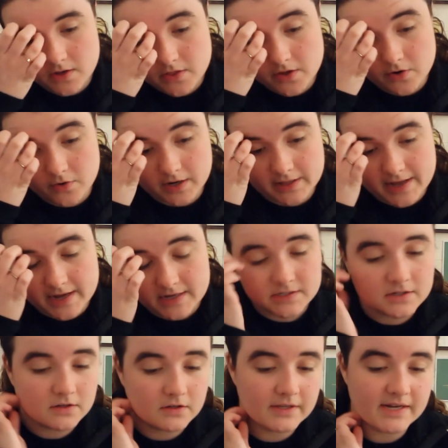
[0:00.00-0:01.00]
There were
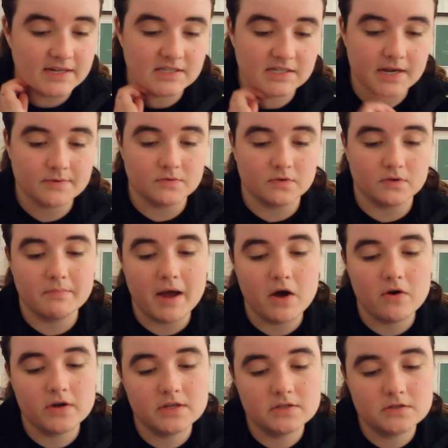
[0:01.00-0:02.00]
classical landscapes with
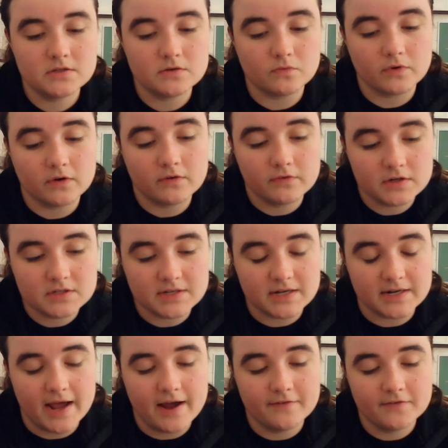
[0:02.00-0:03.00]
mountains, rivers,
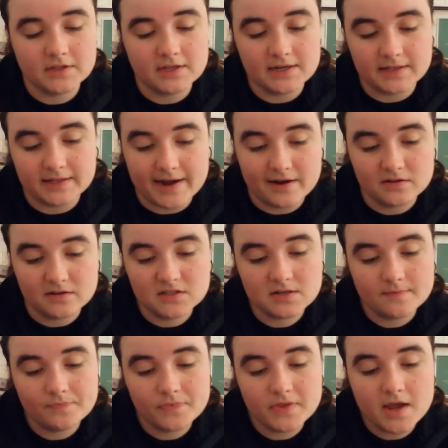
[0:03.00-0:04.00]
and heavenly clouds,
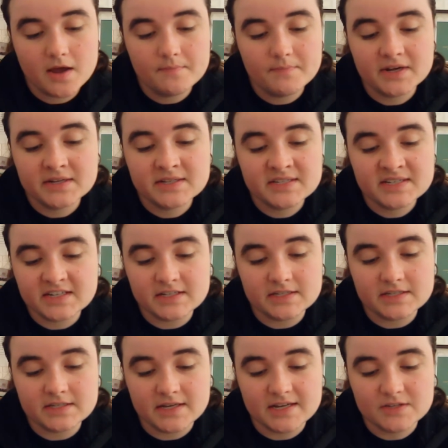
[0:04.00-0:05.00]
big city
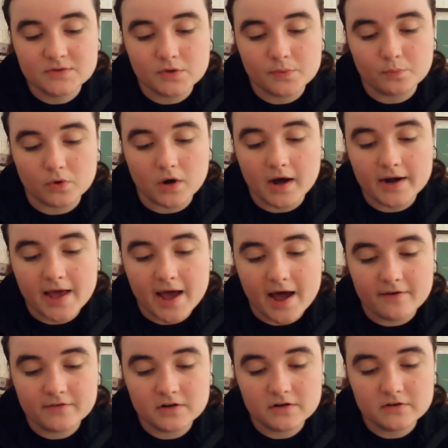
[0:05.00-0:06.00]
scenes with broad
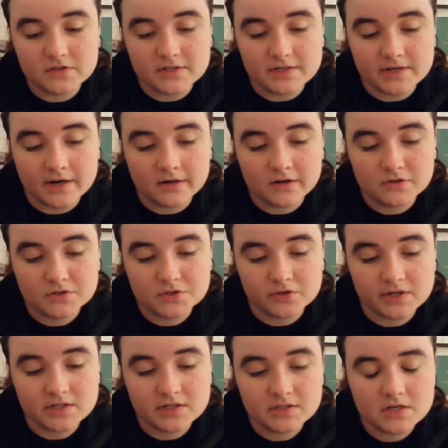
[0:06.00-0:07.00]
avenues and narrow
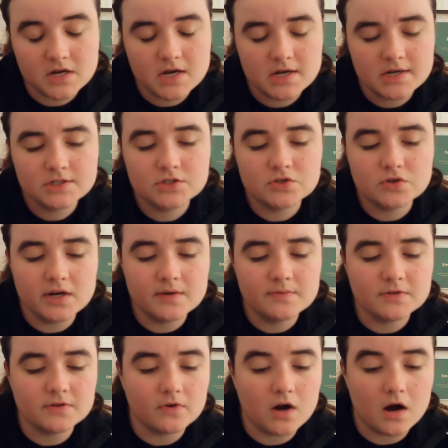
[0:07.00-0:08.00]
streets,
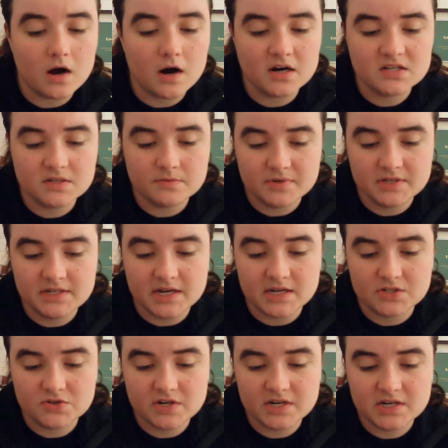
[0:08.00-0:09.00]
streams of cars and
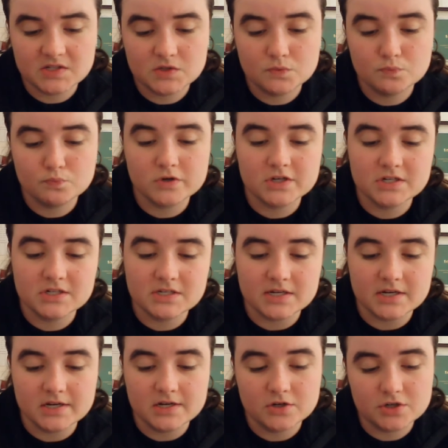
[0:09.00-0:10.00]
pedestrians, bridges and
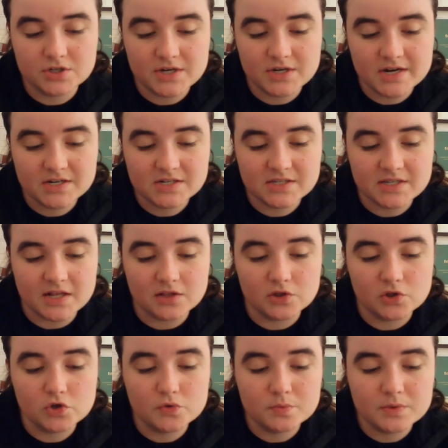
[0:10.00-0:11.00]
interchanges
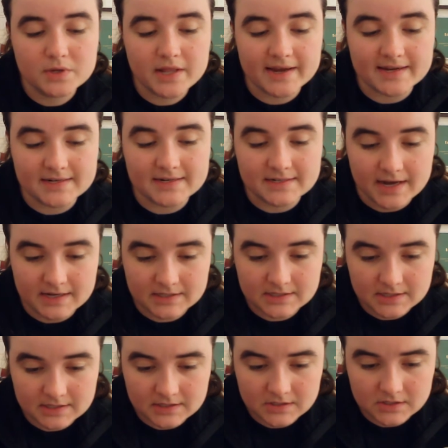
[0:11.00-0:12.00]
that looped like
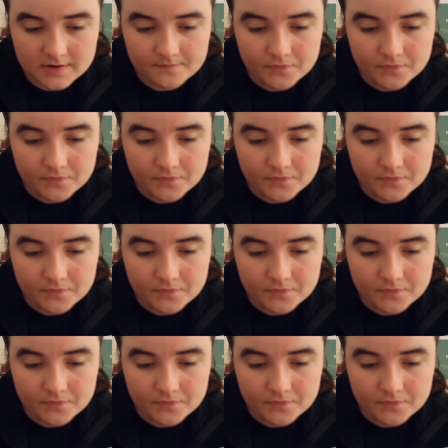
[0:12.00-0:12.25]
intestines.